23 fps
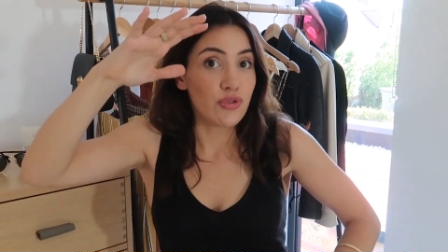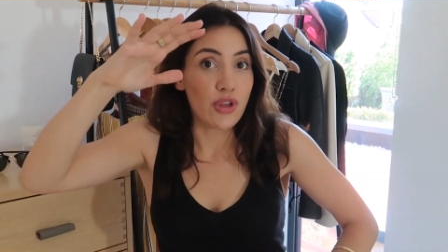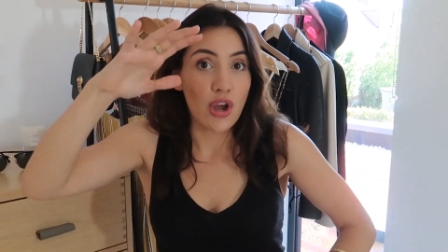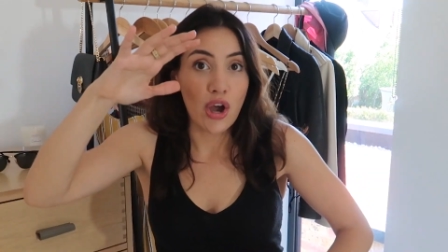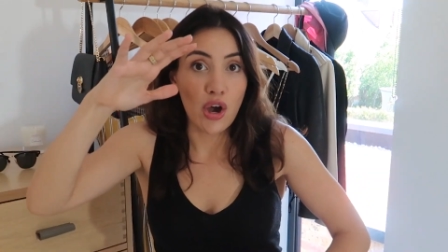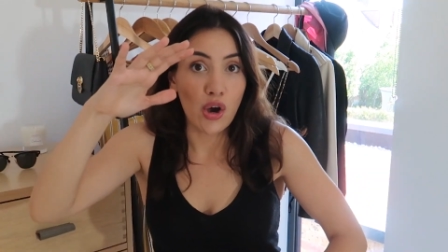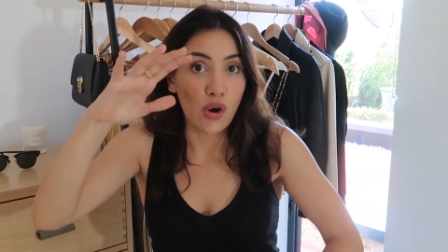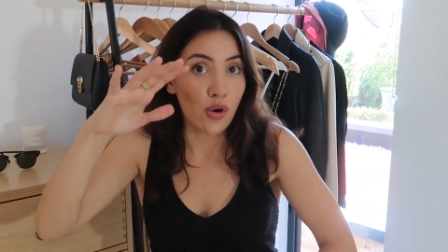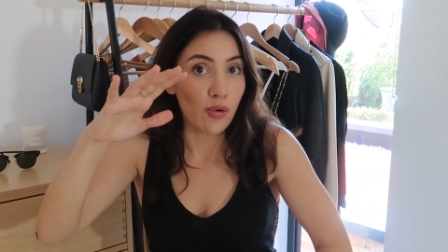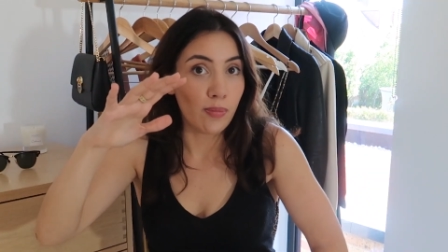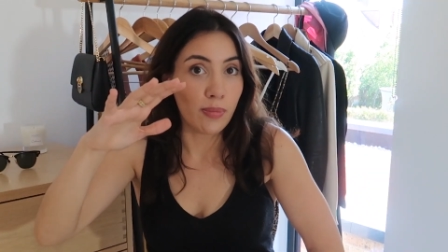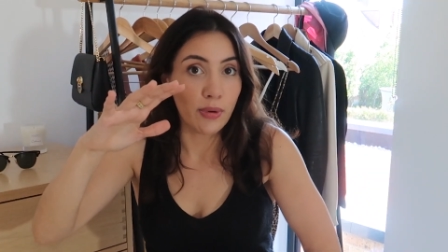Their
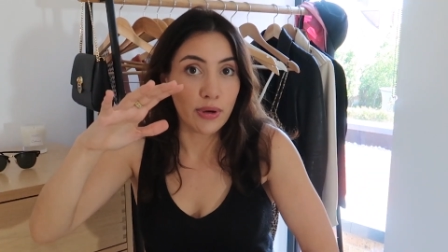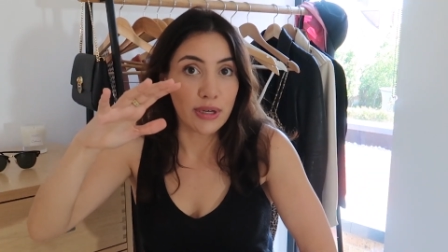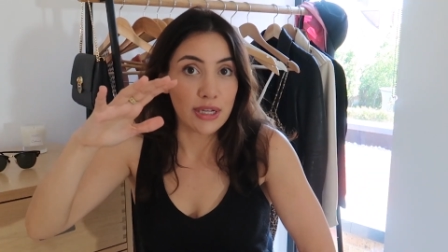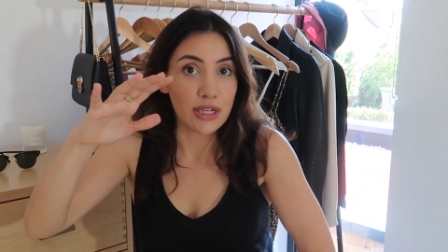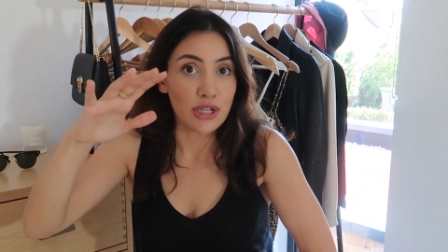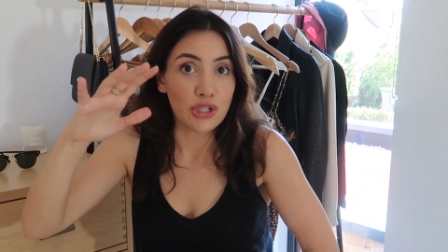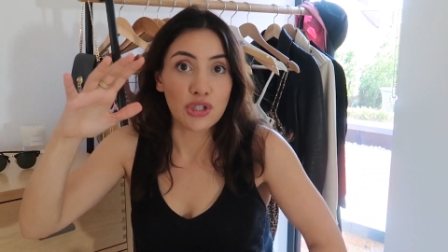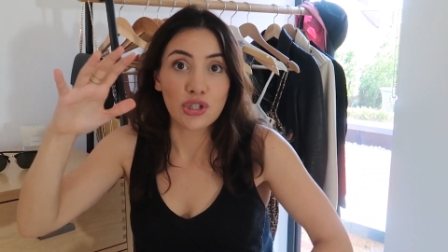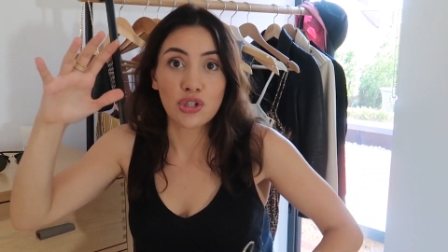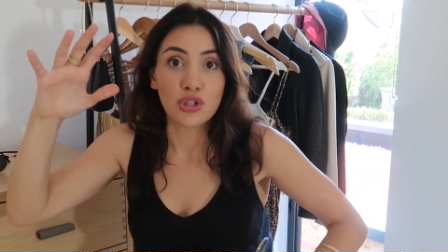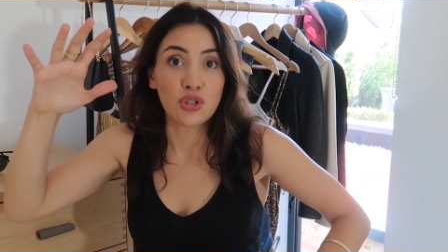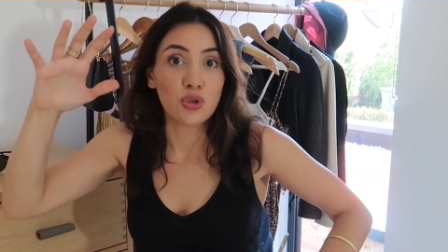whole body
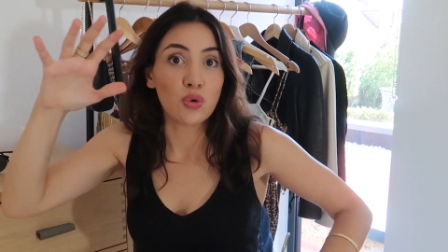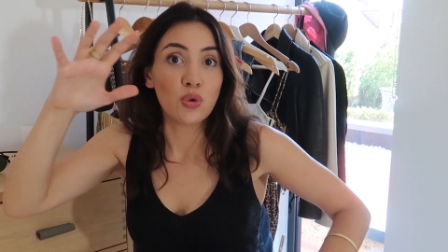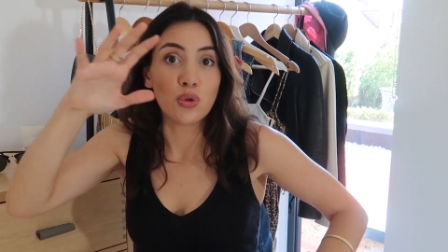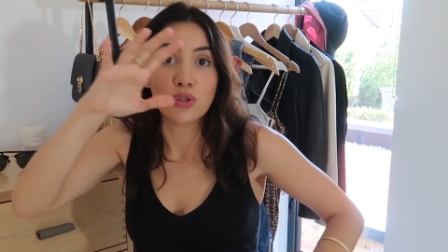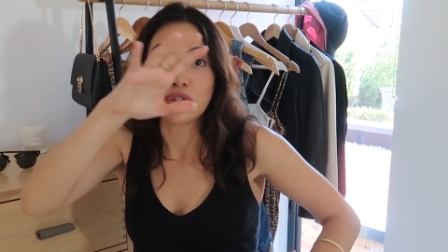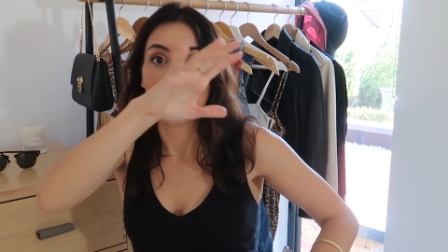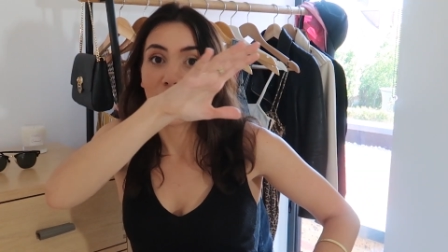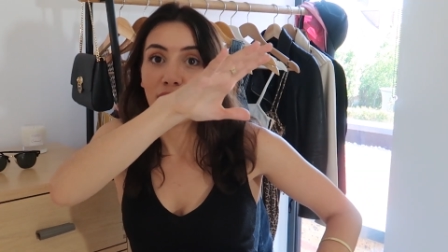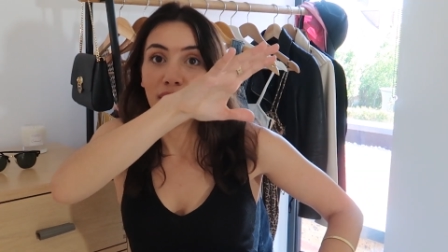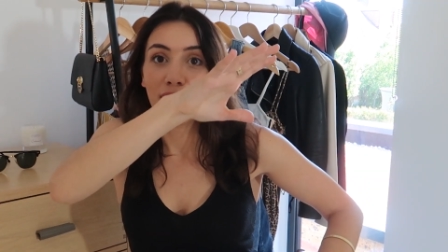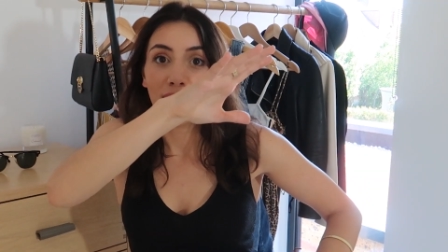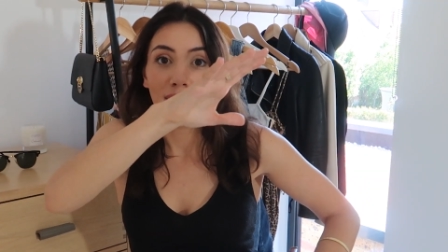is just
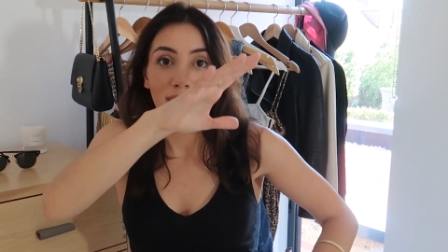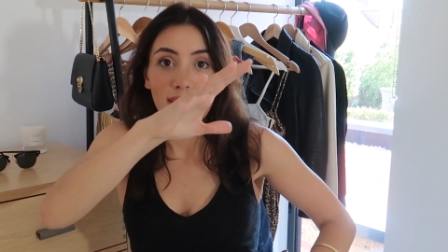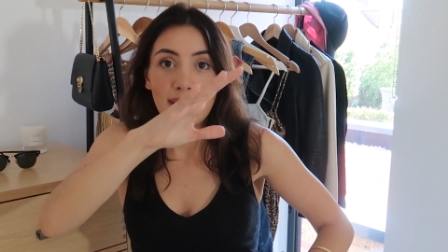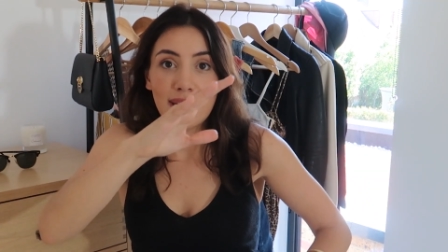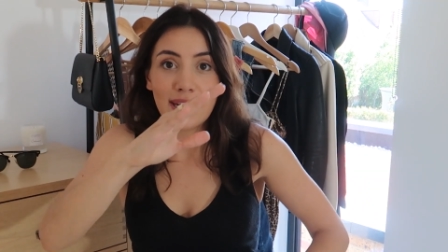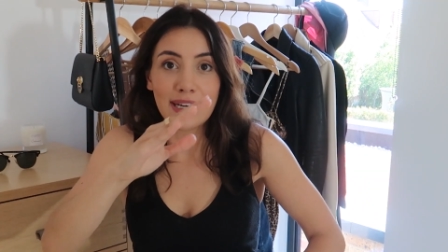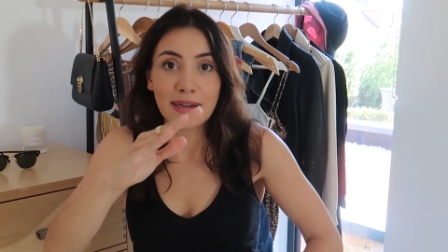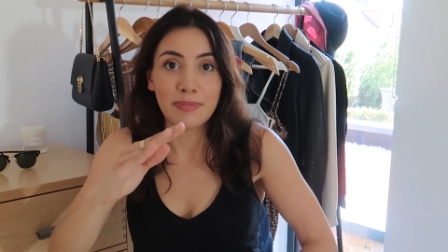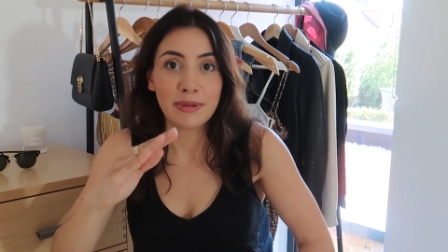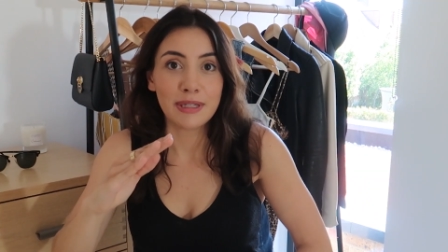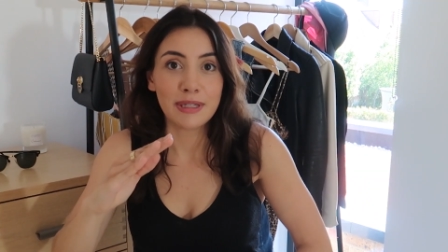shorter in